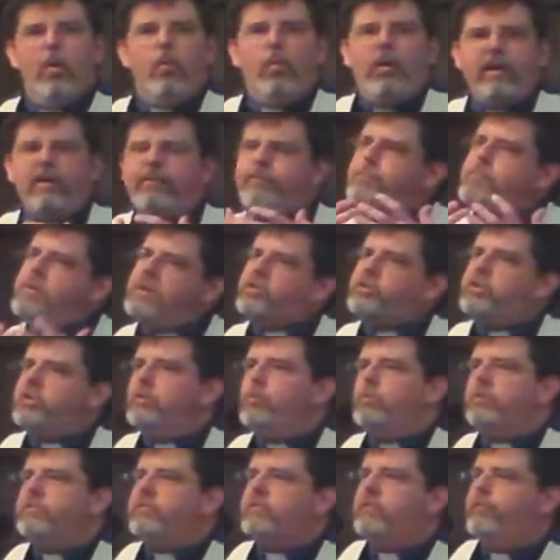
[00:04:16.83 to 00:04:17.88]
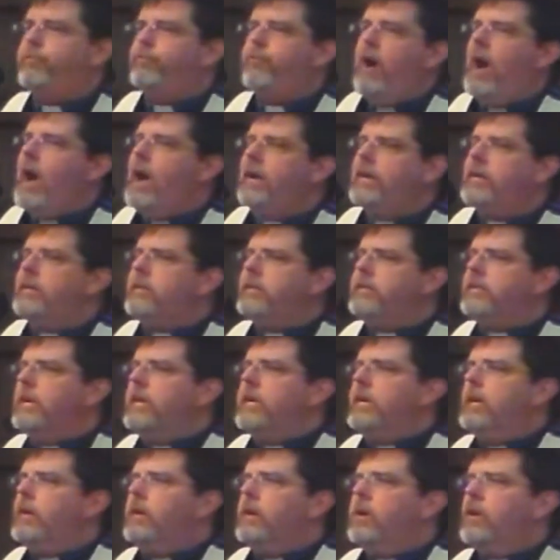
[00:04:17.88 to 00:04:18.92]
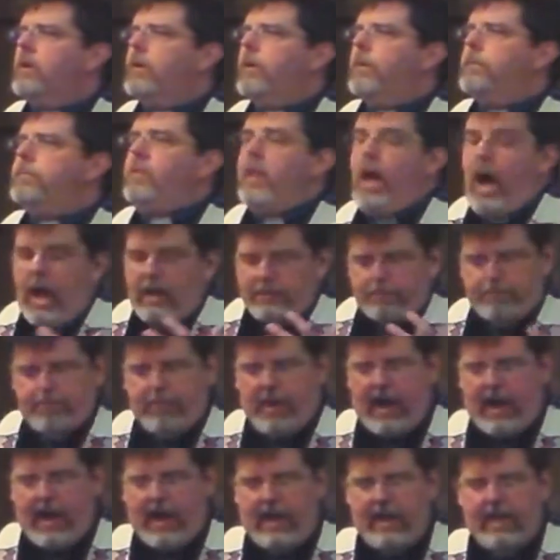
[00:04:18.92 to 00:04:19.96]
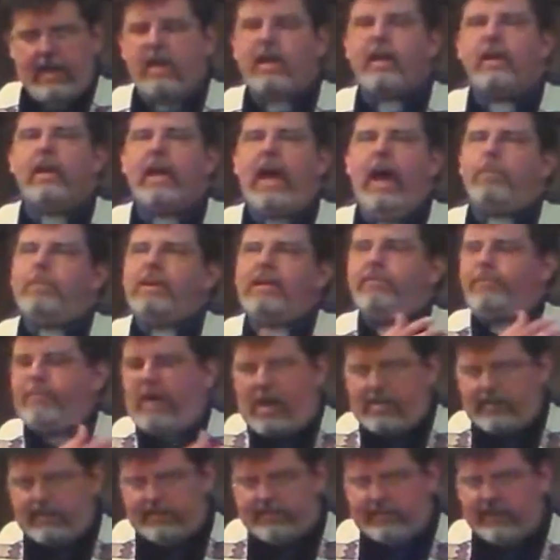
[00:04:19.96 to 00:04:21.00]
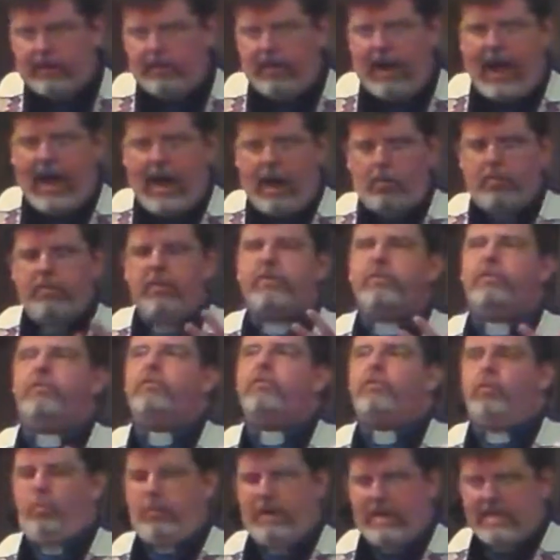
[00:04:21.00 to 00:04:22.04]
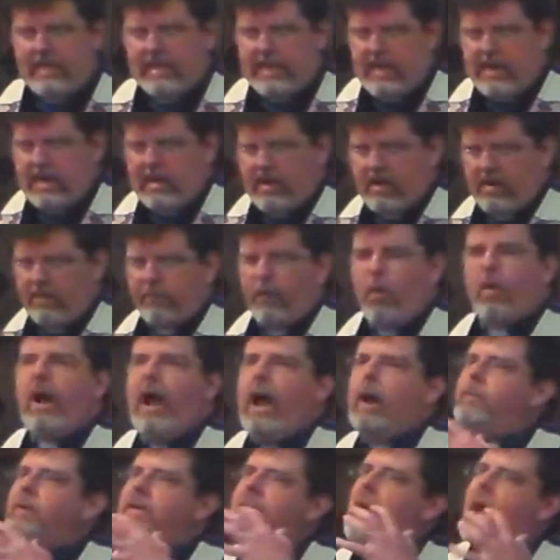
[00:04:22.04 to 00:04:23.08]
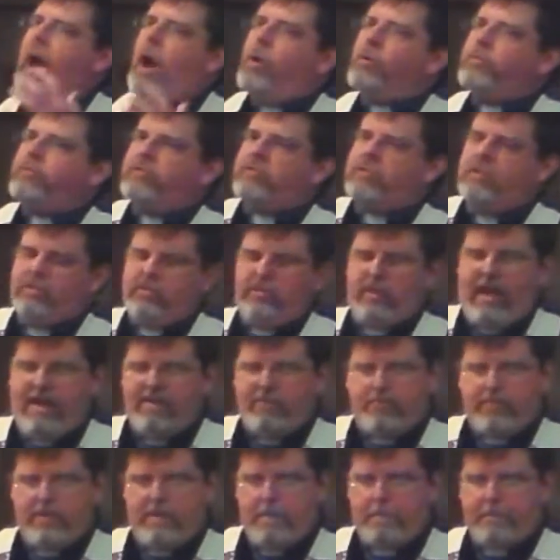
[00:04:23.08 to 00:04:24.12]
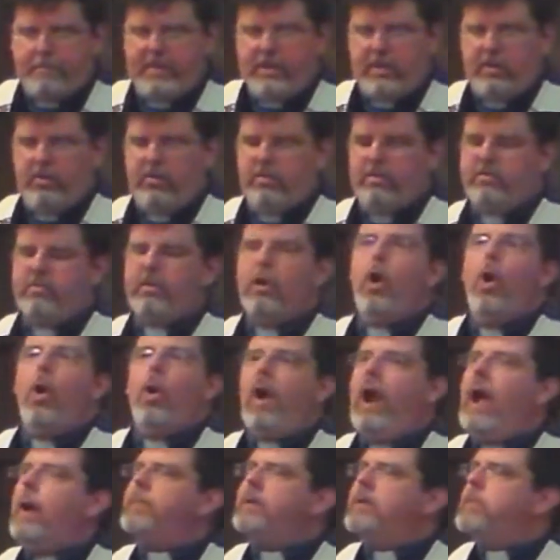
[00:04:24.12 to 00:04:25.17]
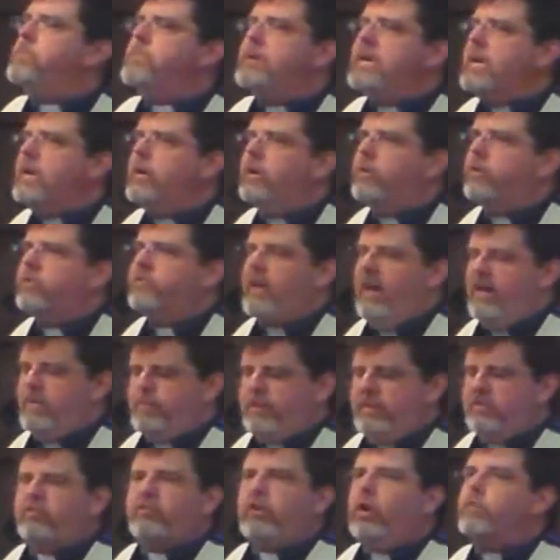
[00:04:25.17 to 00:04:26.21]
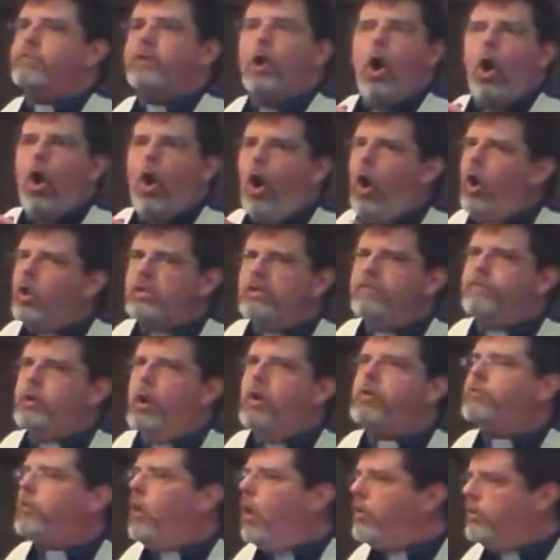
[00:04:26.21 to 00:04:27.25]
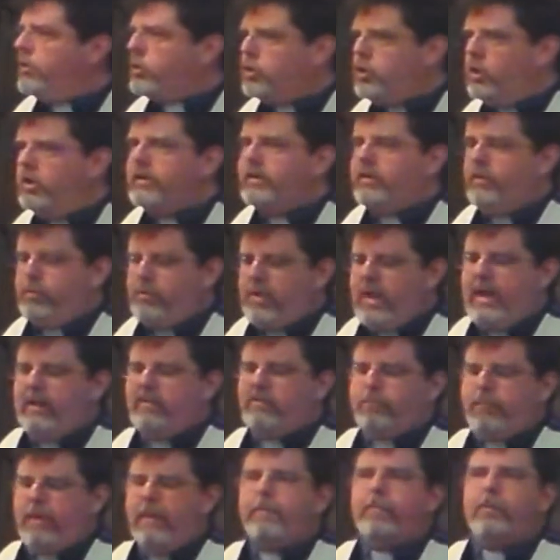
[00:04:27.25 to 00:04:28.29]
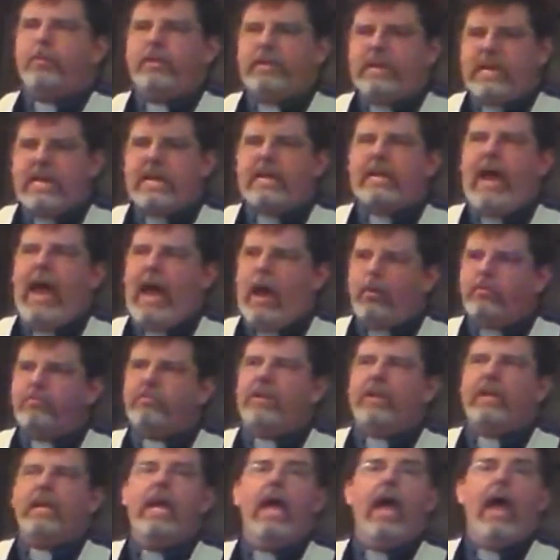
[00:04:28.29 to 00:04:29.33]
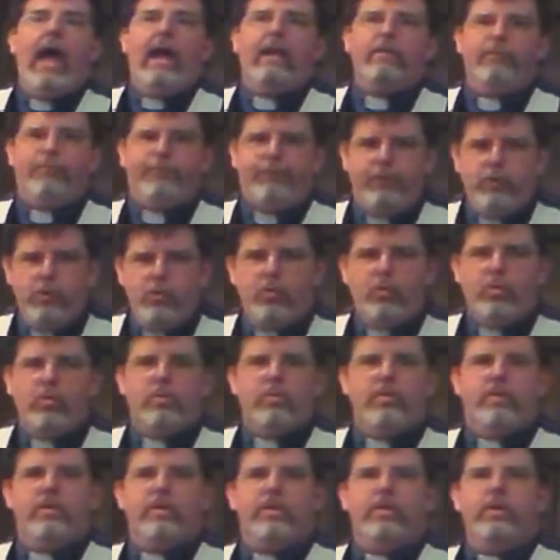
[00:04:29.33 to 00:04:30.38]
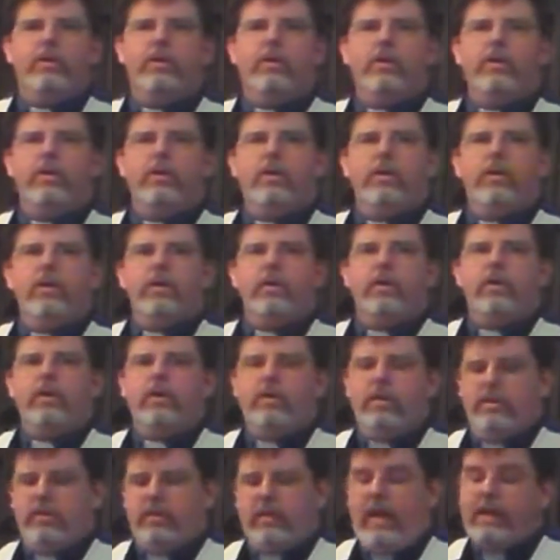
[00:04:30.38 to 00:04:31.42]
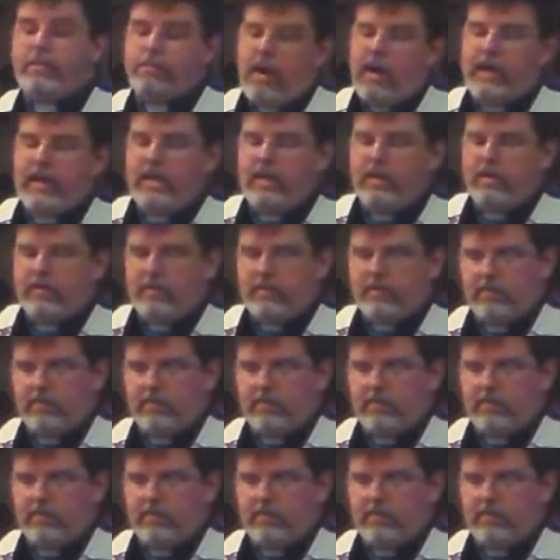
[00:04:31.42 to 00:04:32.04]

What if mission was defined not by how many volunteer hours we give, or how many houses have been built, or how many meals have been served? All of those are good things. People need housing and food and money.